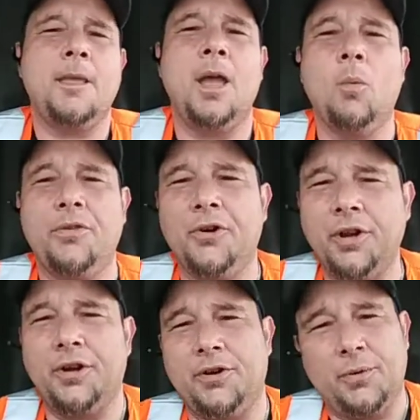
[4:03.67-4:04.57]
And what they're
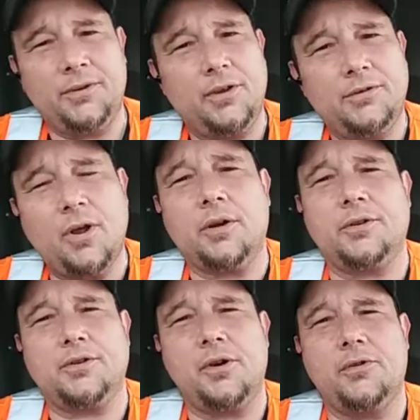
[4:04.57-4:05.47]
going to do is tuck
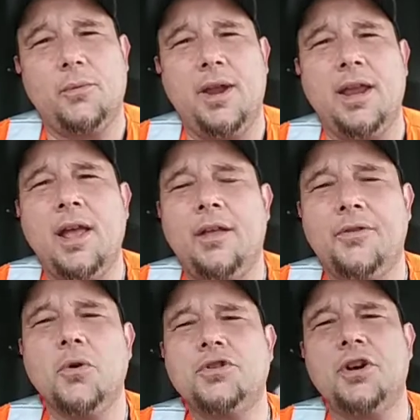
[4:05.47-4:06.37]
the shares away.
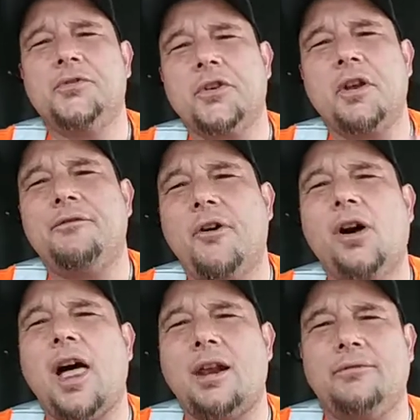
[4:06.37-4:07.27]
Those shares are going to
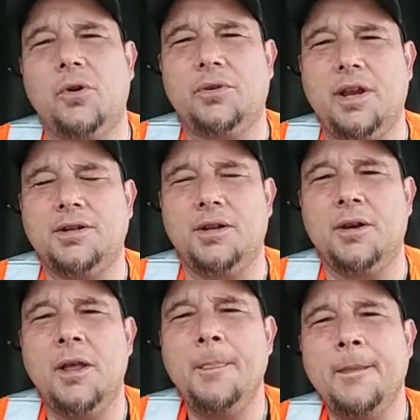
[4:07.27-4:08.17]
fall out of rotation.
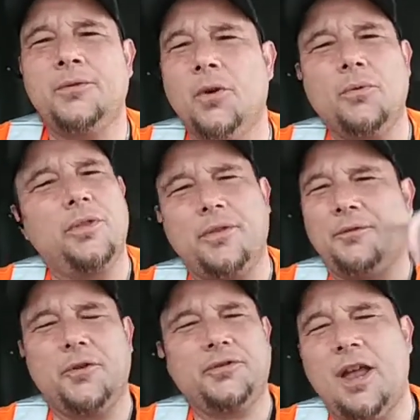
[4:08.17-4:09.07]
So the
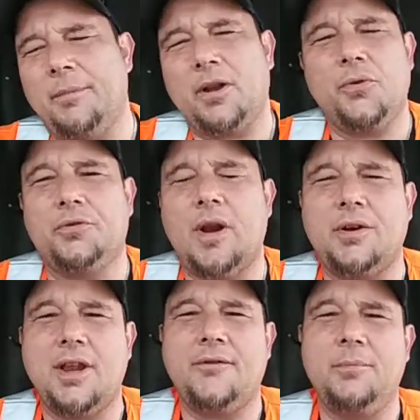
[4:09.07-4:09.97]
first time it goes
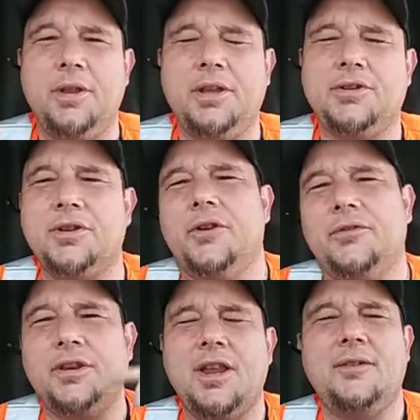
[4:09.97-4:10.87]
around, you have 1 million shares.
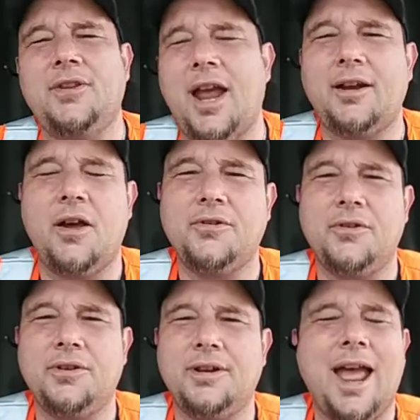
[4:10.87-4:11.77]
Then you have
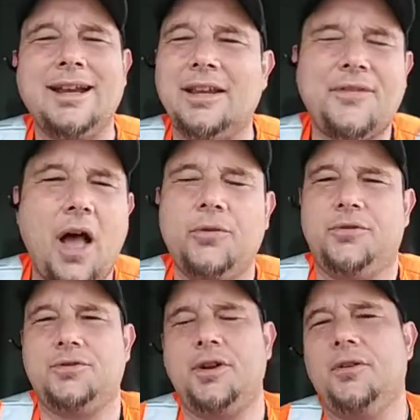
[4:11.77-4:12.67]

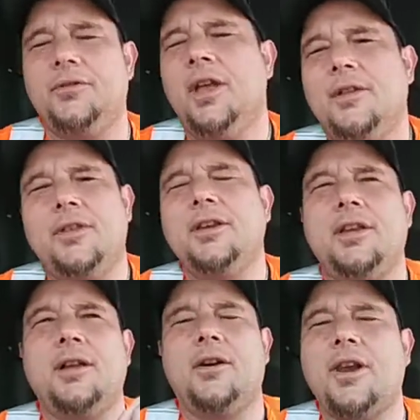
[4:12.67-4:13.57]
990,000 shares.
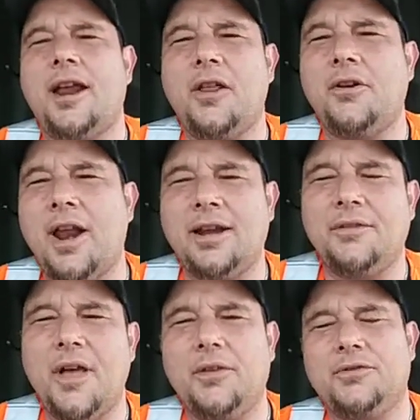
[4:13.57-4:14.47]
Or
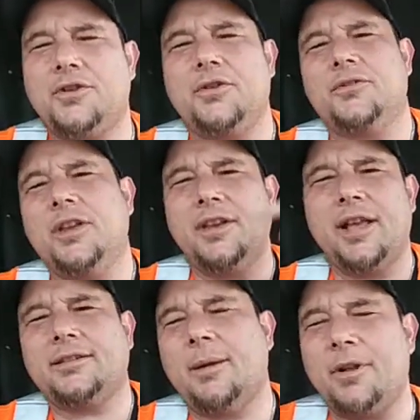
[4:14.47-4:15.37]
990,000 shares. Then the
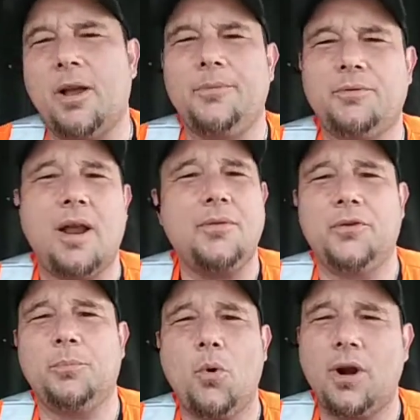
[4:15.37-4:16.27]
next time it comes around,
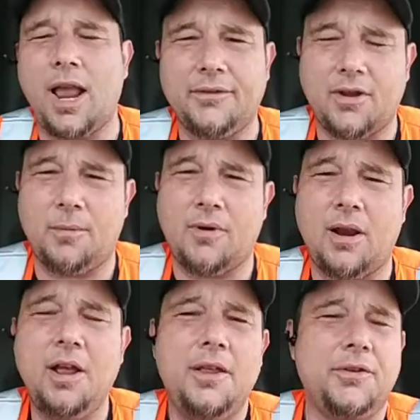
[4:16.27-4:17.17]
there's more guys coming
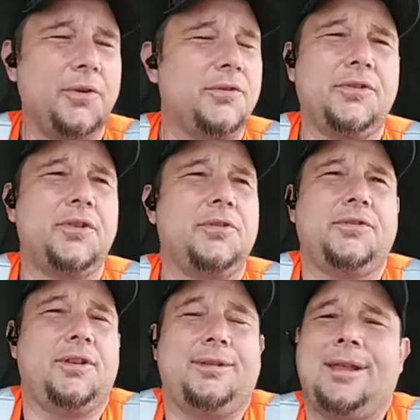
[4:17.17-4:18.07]
around. There's
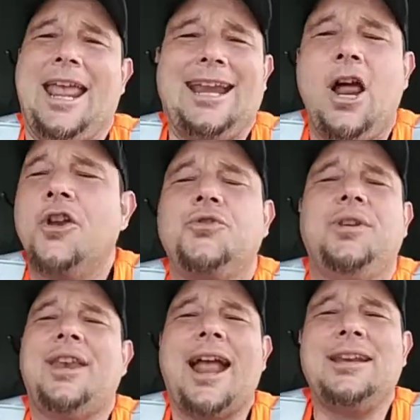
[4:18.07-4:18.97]

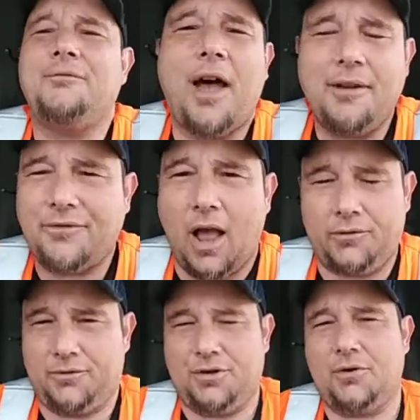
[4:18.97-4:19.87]

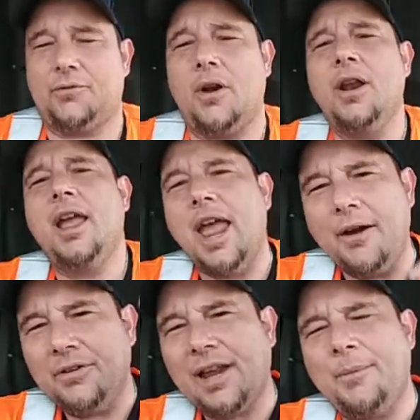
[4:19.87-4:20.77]
895,000 shares around.
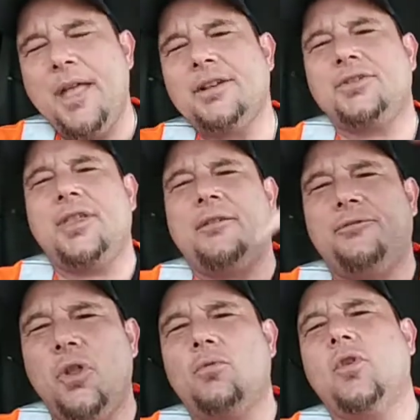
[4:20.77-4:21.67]
Every time that
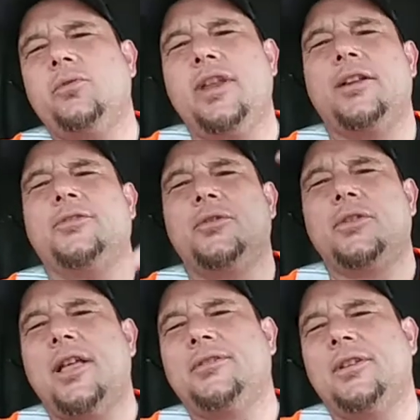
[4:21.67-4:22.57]
float rotates, there's
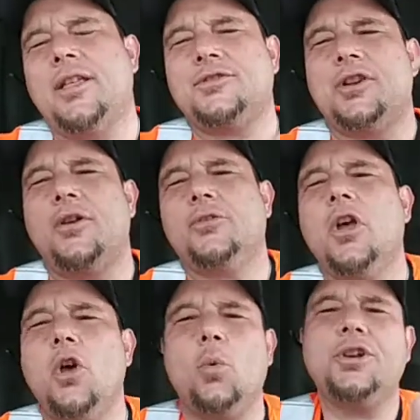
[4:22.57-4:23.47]
less and less shares,
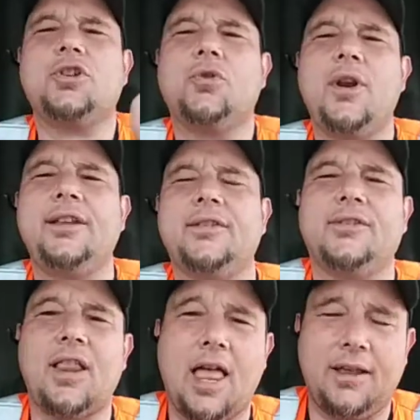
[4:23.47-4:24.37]
which creates a
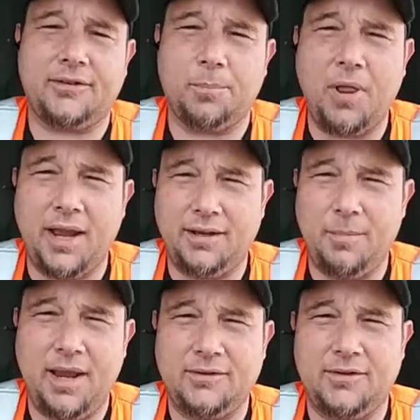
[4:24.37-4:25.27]
supply and
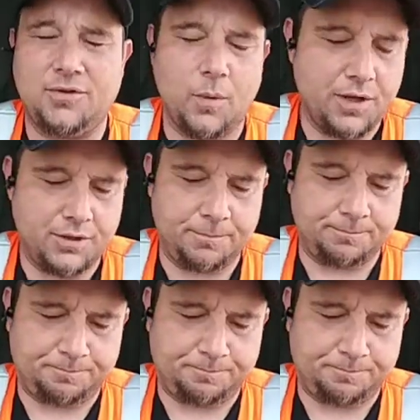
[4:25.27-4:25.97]
demand situation.